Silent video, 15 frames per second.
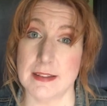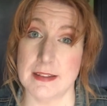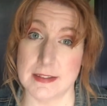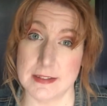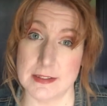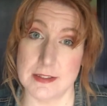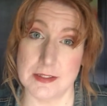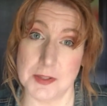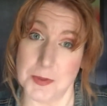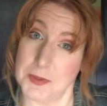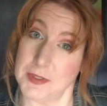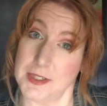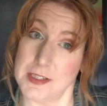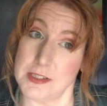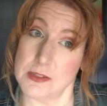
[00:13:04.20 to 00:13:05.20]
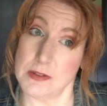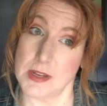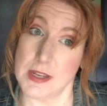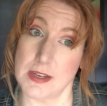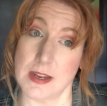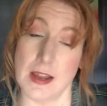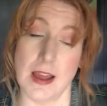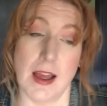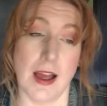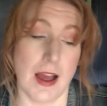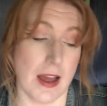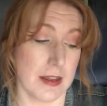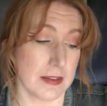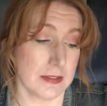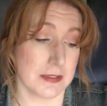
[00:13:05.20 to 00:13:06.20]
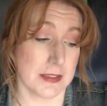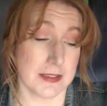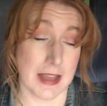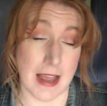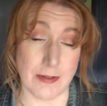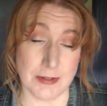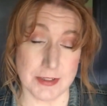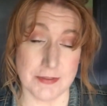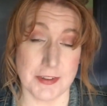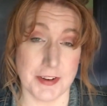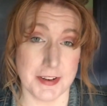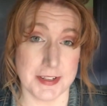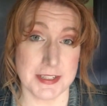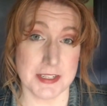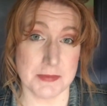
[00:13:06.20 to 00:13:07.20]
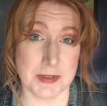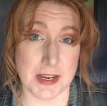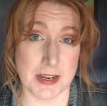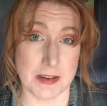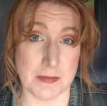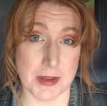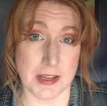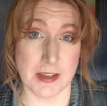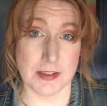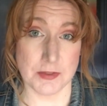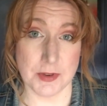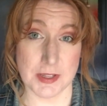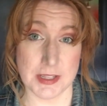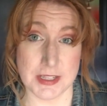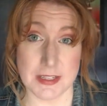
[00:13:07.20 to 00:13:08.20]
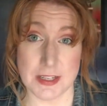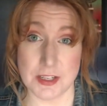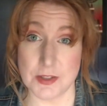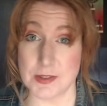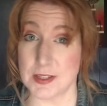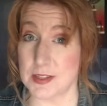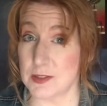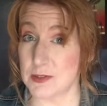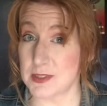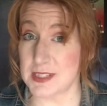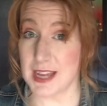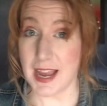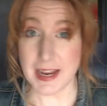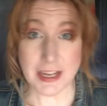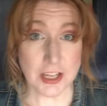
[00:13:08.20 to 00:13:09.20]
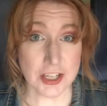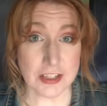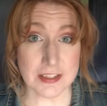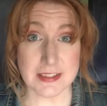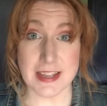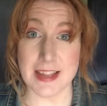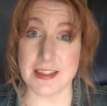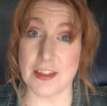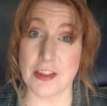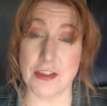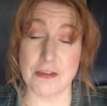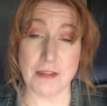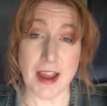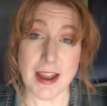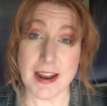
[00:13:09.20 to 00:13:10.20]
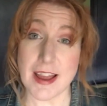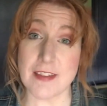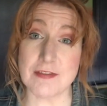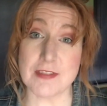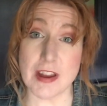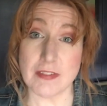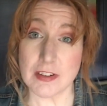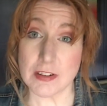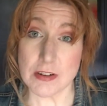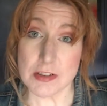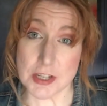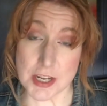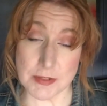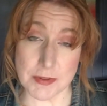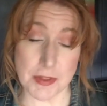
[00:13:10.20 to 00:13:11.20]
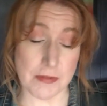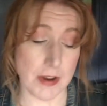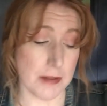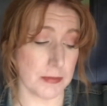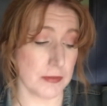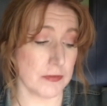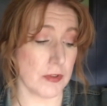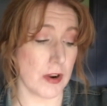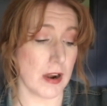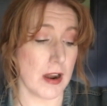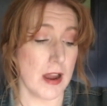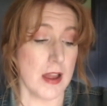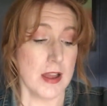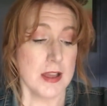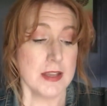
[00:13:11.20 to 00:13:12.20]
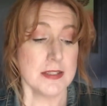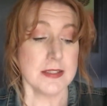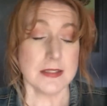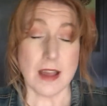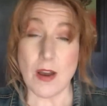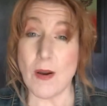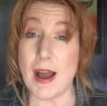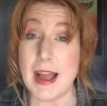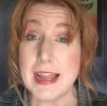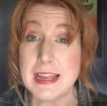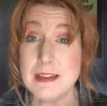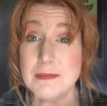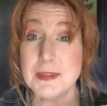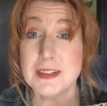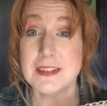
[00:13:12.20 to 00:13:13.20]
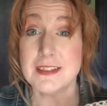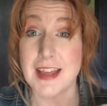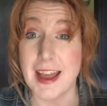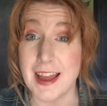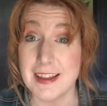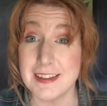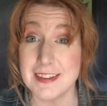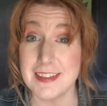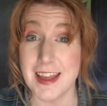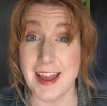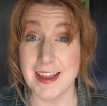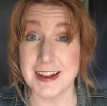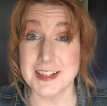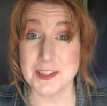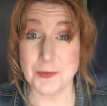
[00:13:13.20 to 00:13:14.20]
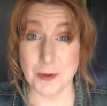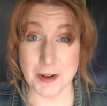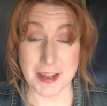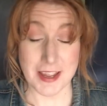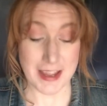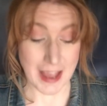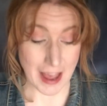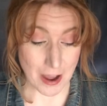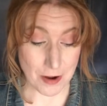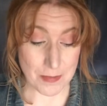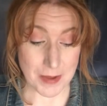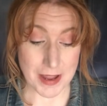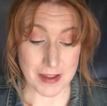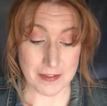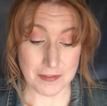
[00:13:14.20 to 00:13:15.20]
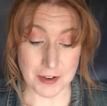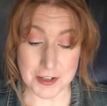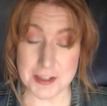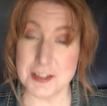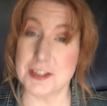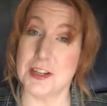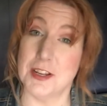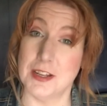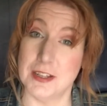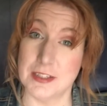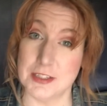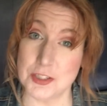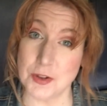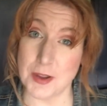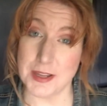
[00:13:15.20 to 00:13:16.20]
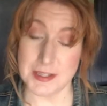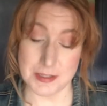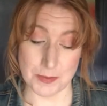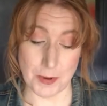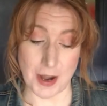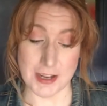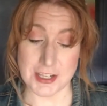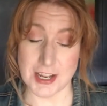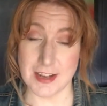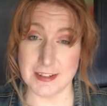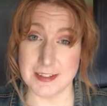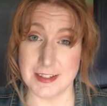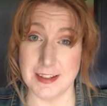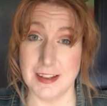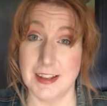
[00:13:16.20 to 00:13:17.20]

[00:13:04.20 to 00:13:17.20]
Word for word: can totally do it because I was very intimidated making doilies and using those tiny hooks and the thread. I've never crocheted with thread before. So I am glad that it's working out my first choice project